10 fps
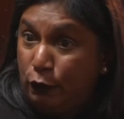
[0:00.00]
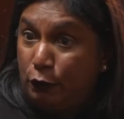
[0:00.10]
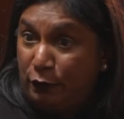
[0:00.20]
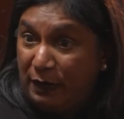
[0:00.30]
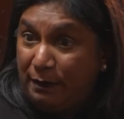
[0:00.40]
full
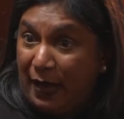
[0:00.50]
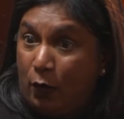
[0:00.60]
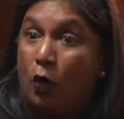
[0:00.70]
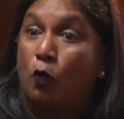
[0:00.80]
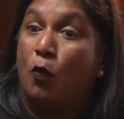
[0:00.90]
feedback
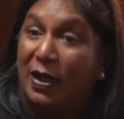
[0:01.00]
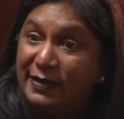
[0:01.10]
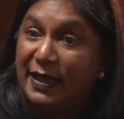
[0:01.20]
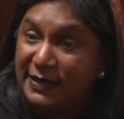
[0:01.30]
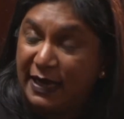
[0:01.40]
on
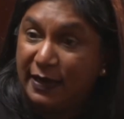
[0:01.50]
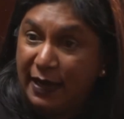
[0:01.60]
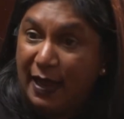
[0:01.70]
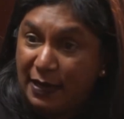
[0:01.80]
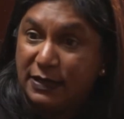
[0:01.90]
what that
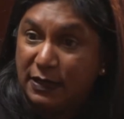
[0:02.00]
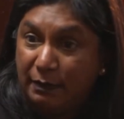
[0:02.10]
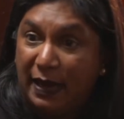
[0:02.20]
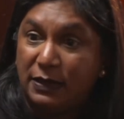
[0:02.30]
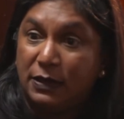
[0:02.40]
technicality
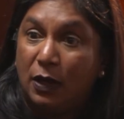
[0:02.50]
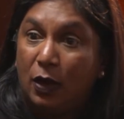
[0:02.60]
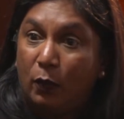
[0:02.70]
meant.